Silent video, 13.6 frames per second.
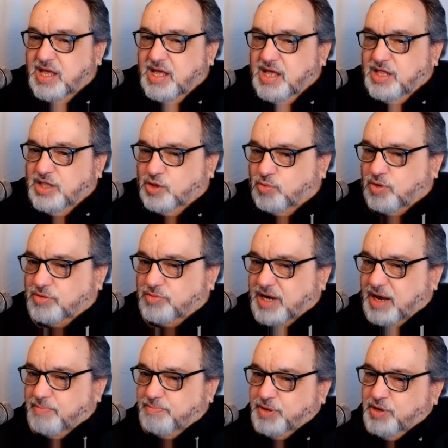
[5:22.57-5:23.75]
The world
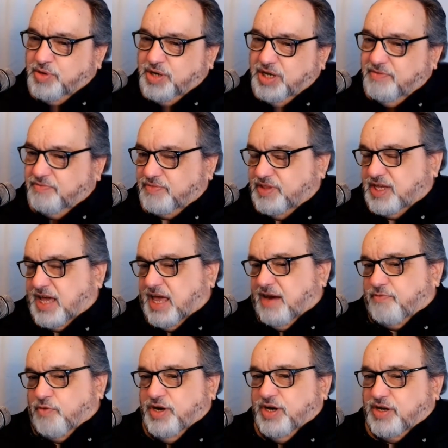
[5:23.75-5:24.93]
renowned beauty of the
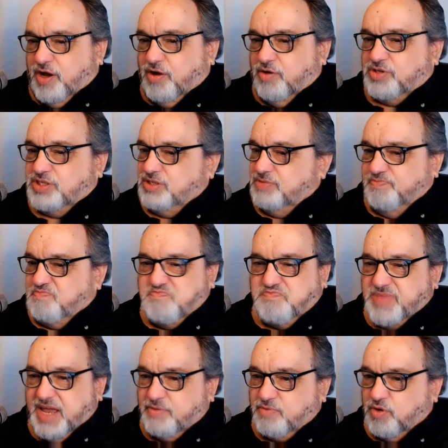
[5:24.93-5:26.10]
California coast,
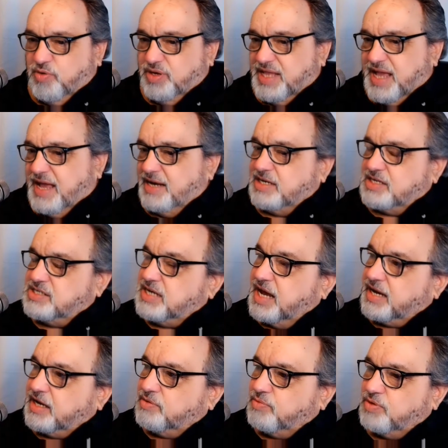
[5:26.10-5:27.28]
they'd ruin that in a
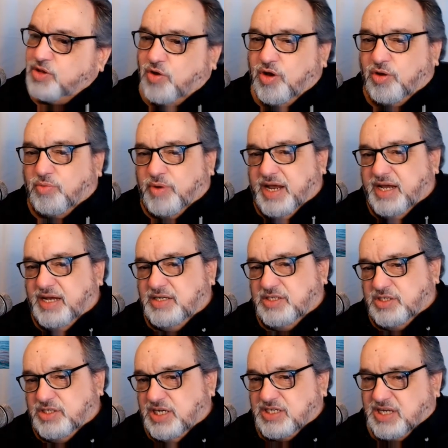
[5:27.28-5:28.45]
second with oil rigs,
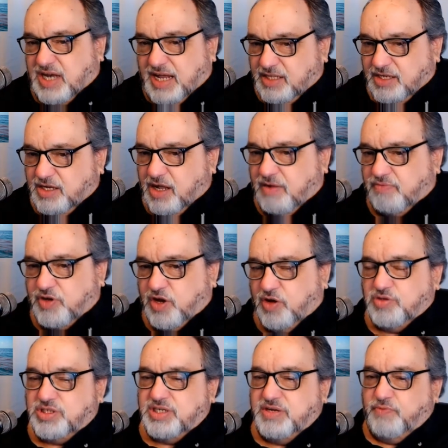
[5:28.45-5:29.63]
just like the Gulf
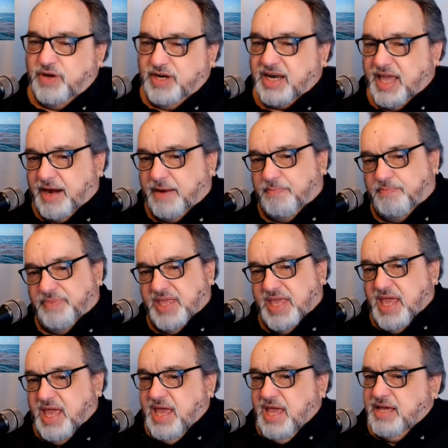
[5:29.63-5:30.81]
Coast if we'd let them.
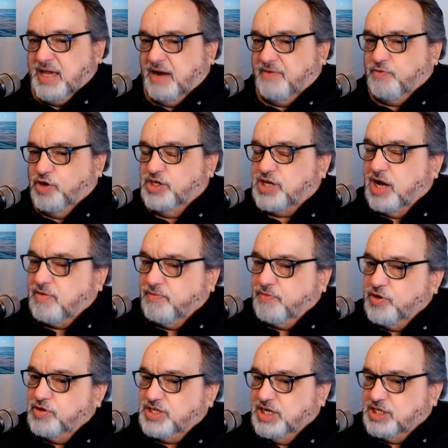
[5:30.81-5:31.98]
California's
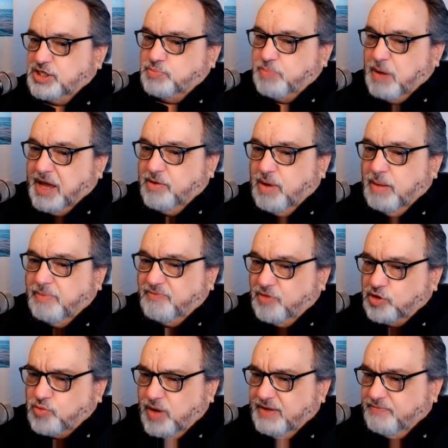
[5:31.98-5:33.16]
aquifers and its spider web of
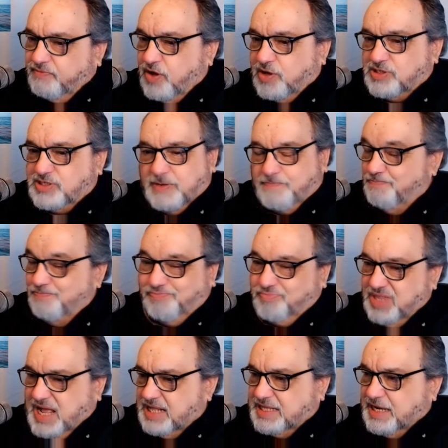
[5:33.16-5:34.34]
earthquake faults,
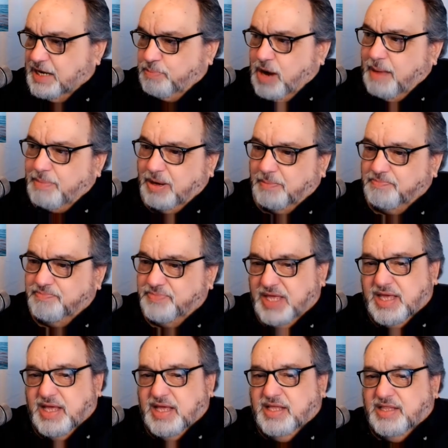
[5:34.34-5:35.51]
not their problem.
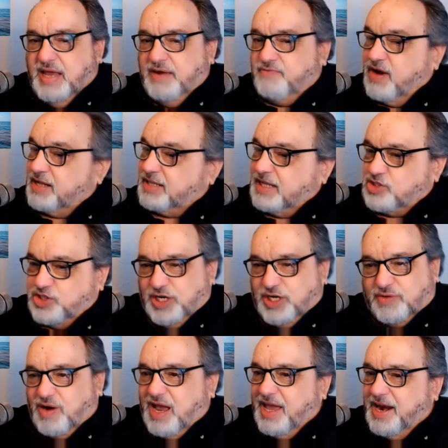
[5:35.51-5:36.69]
They'd frack that shit
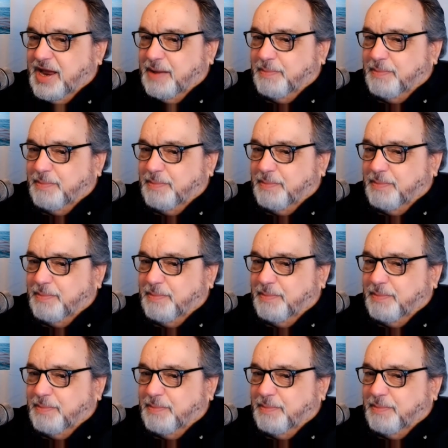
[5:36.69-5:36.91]
right up.